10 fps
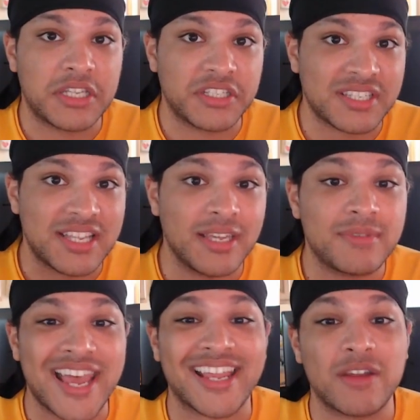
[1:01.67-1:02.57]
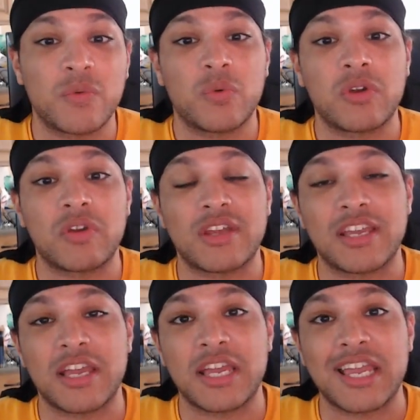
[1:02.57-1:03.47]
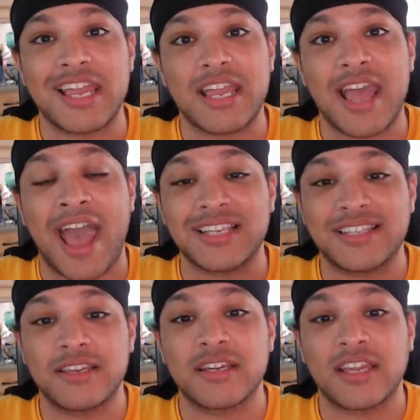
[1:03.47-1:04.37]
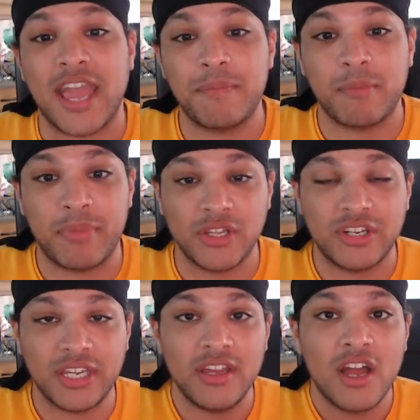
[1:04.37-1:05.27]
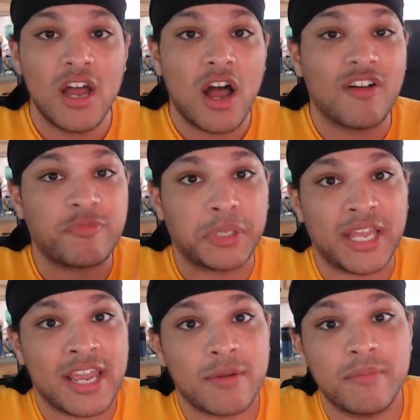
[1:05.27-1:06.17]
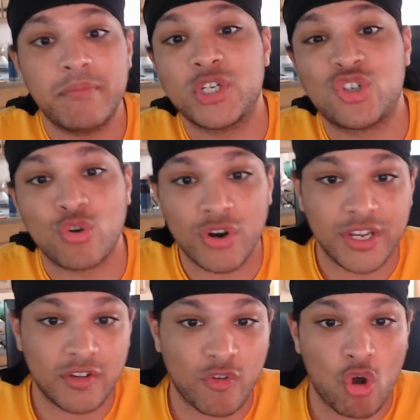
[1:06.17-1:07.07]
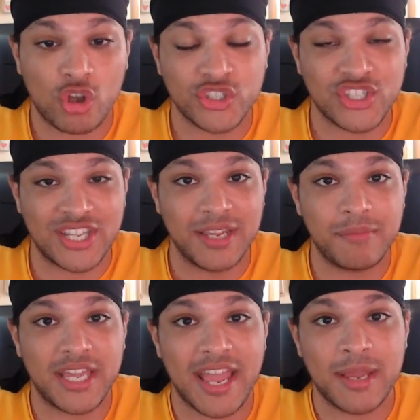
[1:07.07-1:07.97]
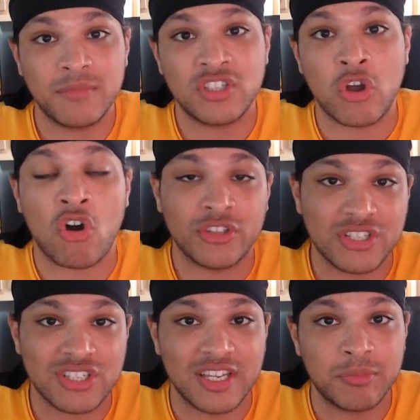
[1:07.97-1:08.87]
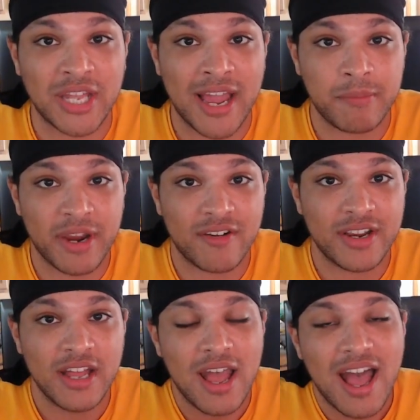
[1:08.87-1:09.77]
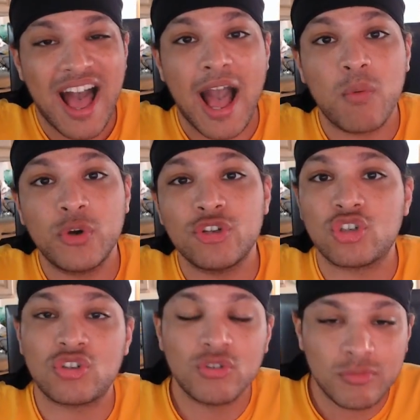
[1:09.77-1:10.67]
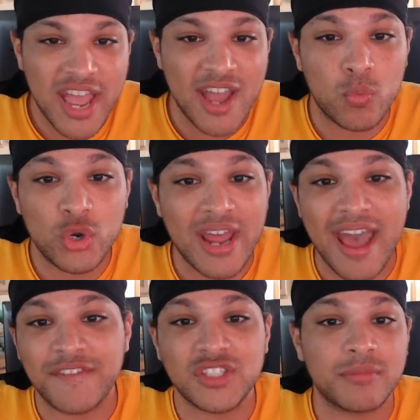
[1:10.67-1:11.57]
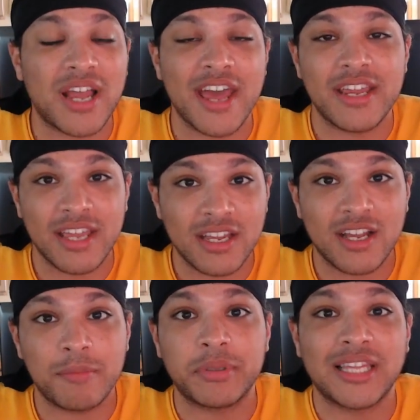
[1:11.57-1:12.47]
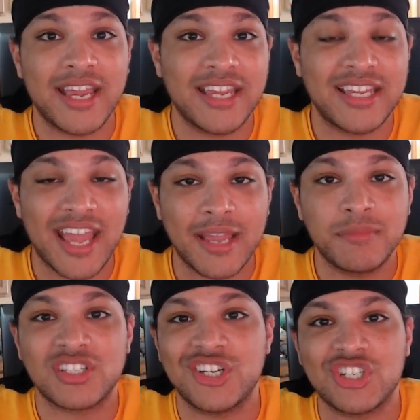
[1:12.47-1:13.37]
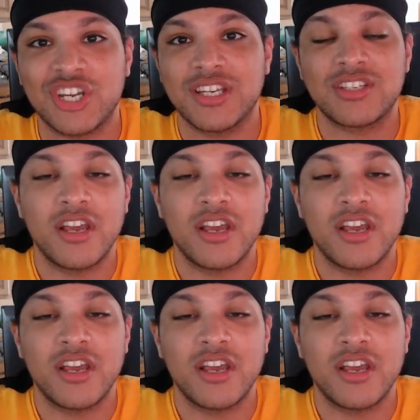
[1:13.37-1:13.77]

Steam Deck has the capability of playing majority of all Steam games on the Steam library. I would assume that it would have some kind of hiccup playing games such as